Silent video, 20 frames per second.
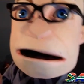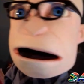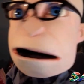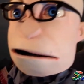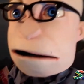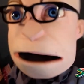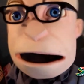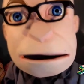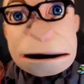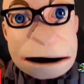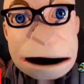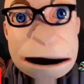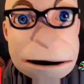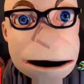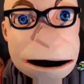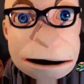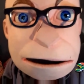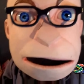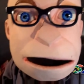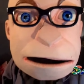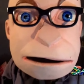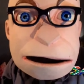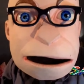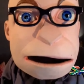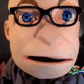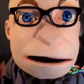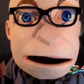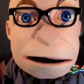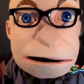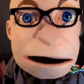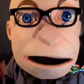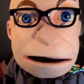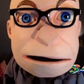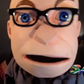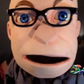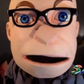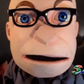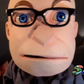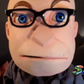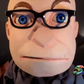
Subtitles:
from Rondebosch. You guys know Rondebosch?